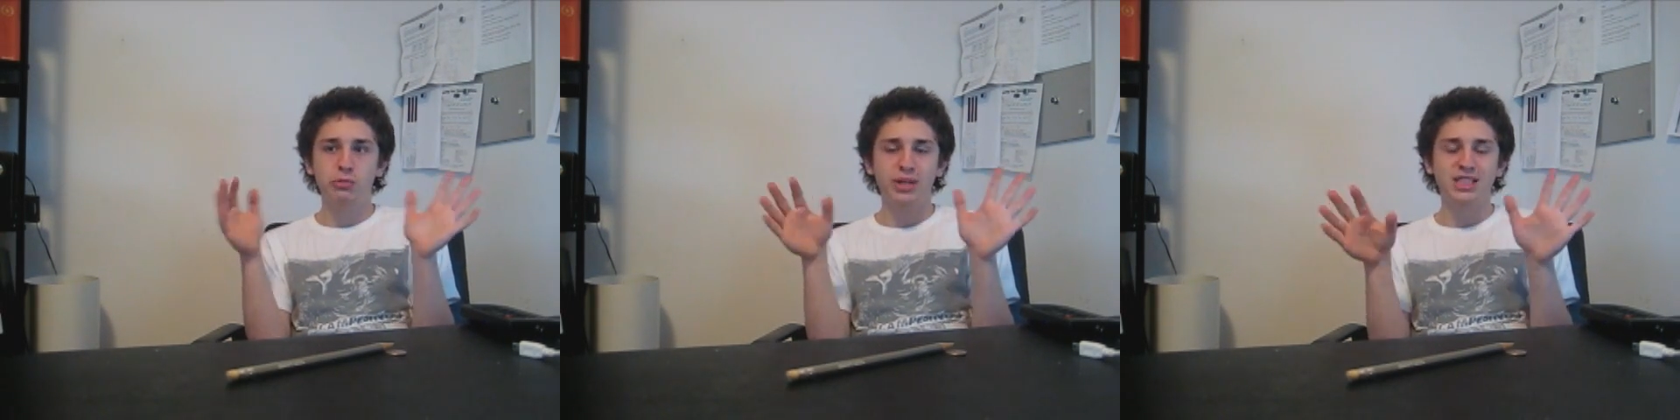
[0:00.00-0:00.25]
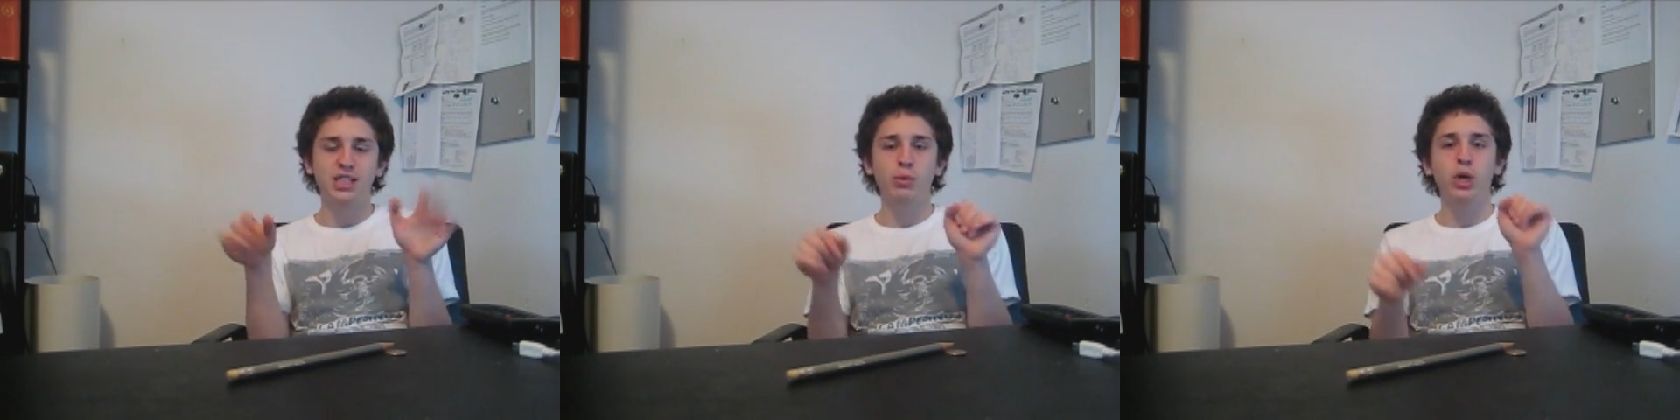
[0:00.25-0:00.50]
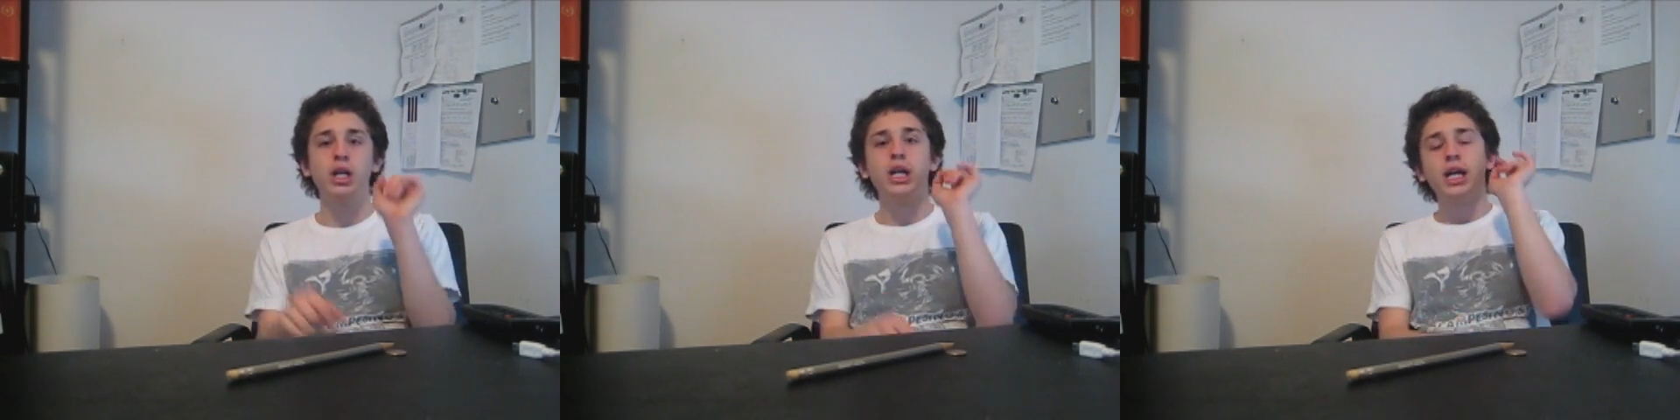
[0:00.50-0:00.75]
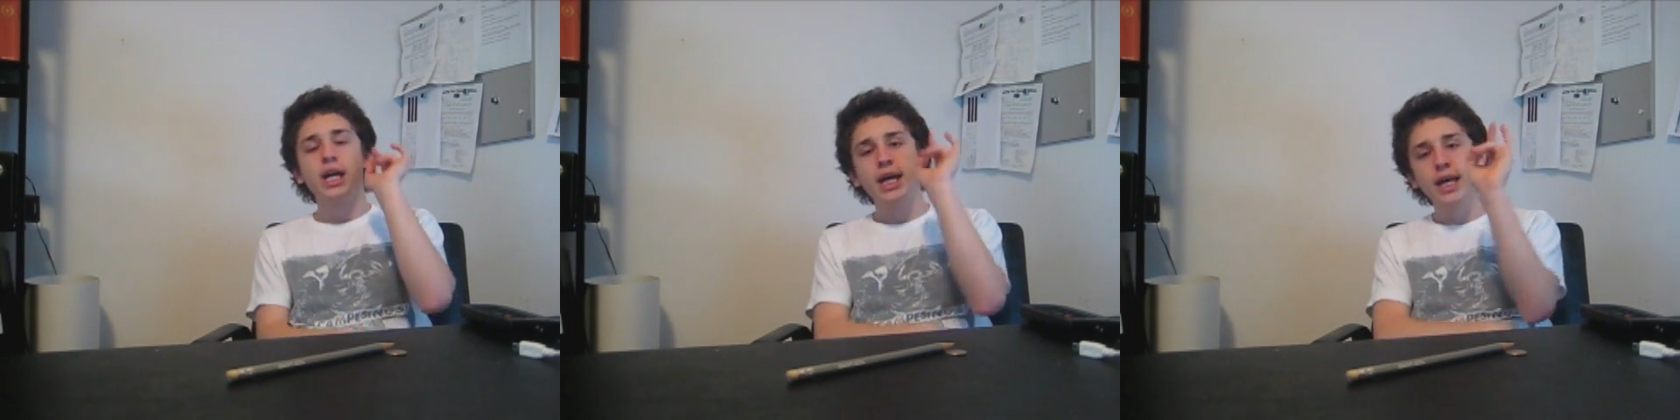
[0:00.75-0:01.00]
that's the point.
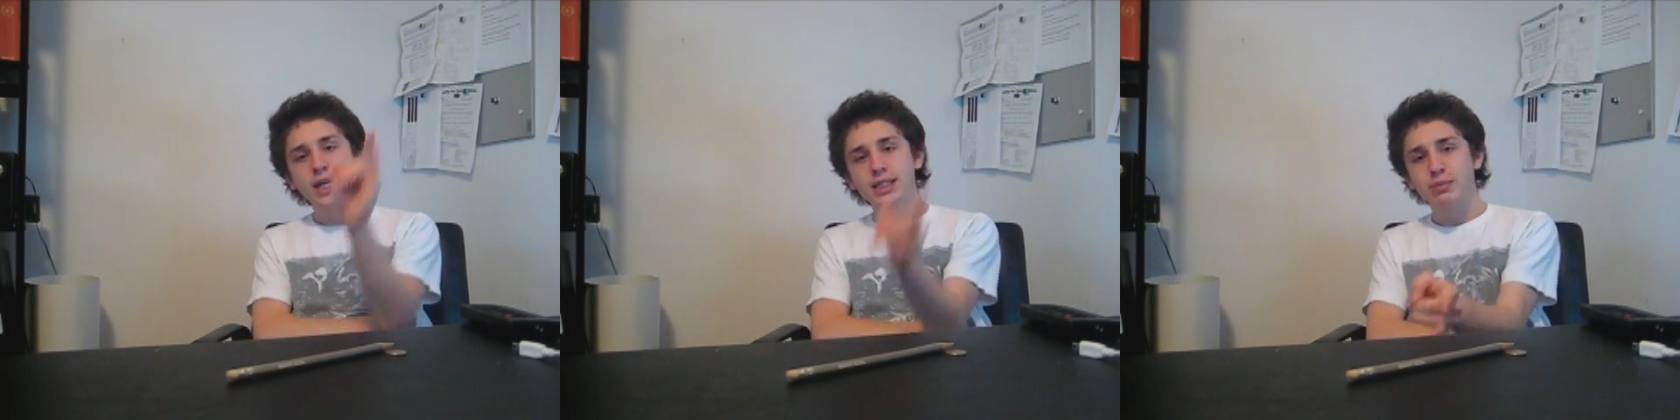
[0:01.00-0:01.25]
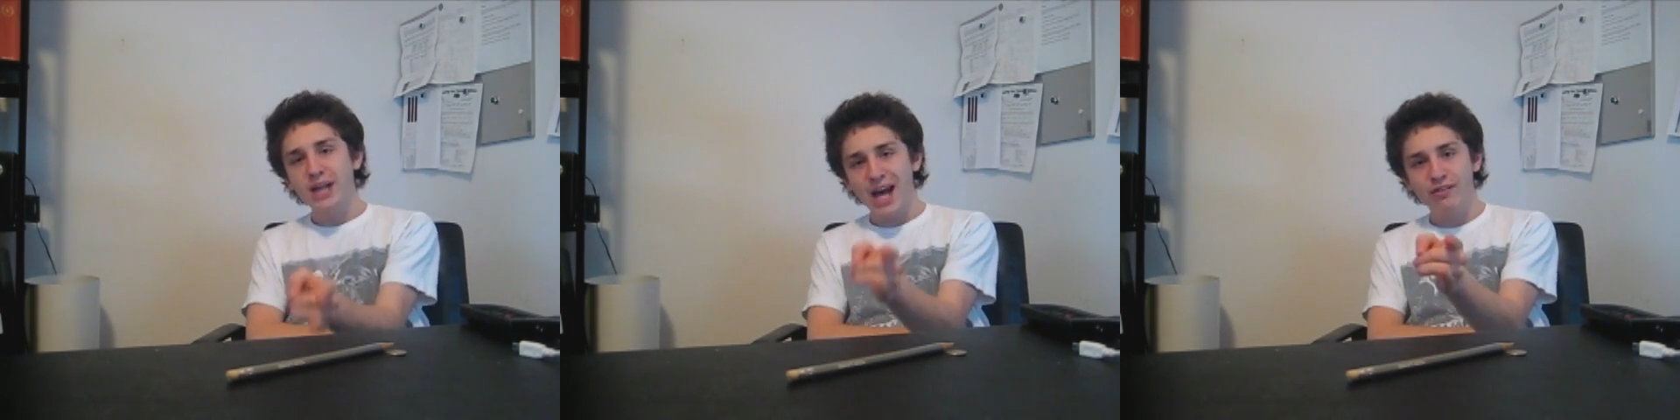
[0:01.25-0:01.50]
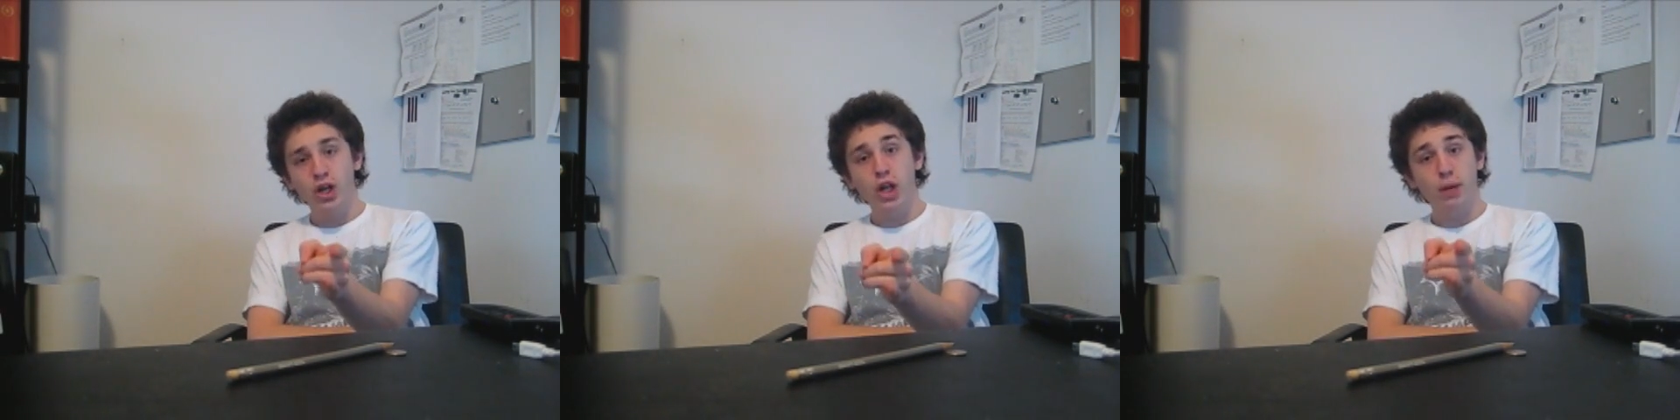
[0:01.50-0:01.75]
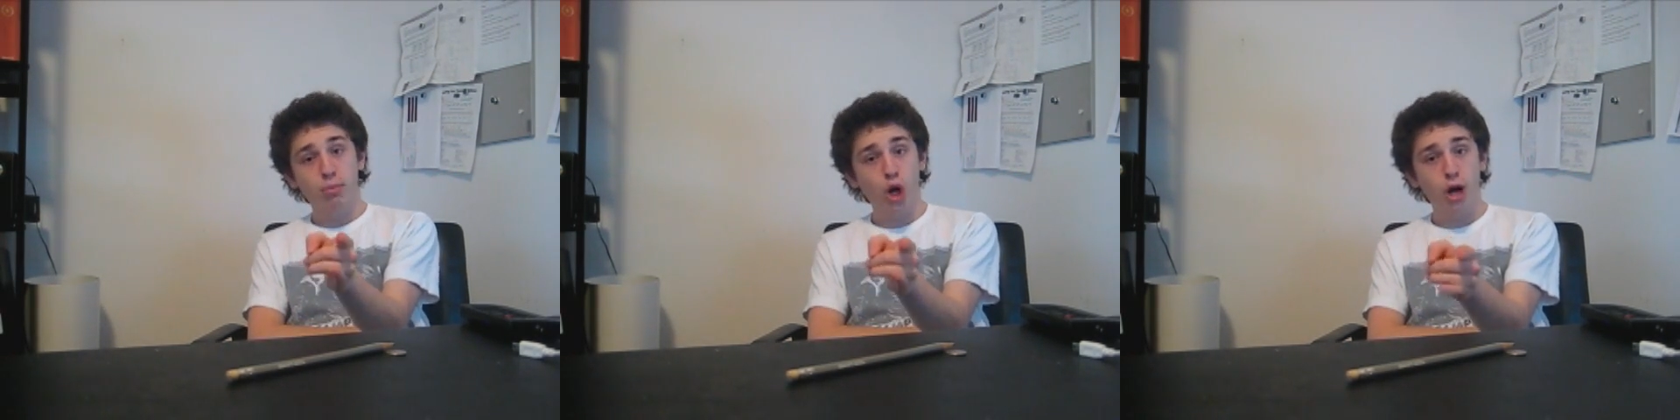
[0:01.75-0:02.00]
It has been having a
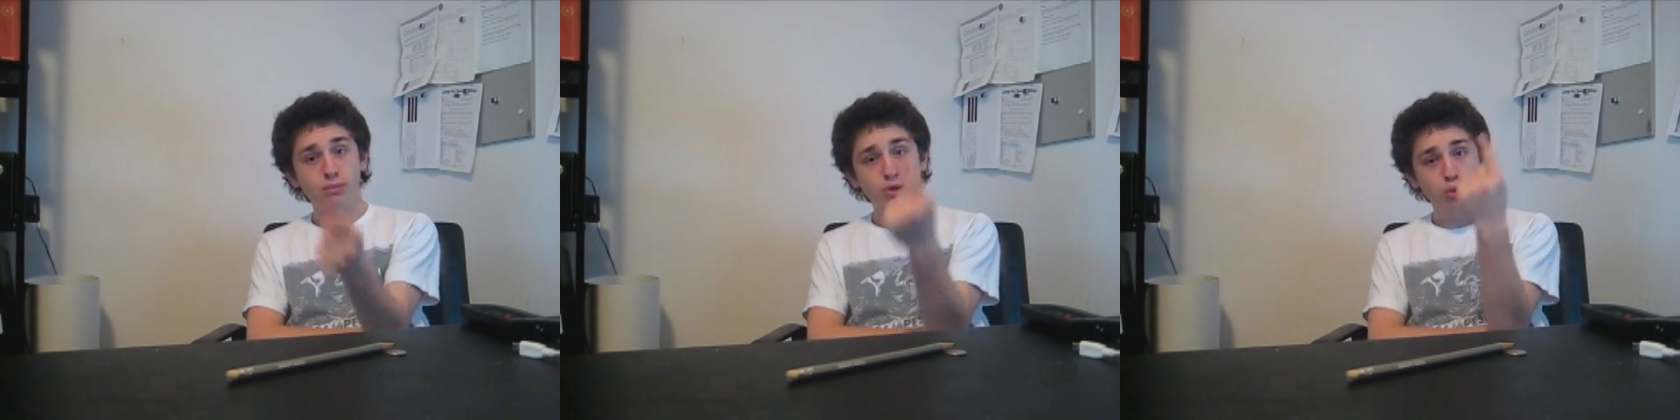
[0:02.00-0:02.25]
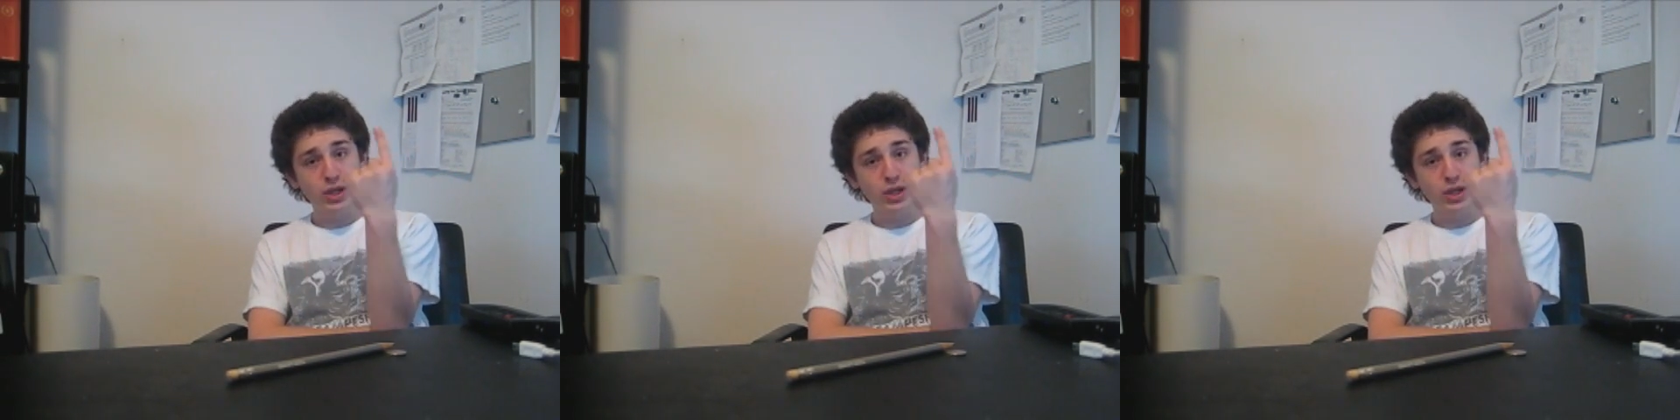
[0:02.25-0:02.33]
lot of problems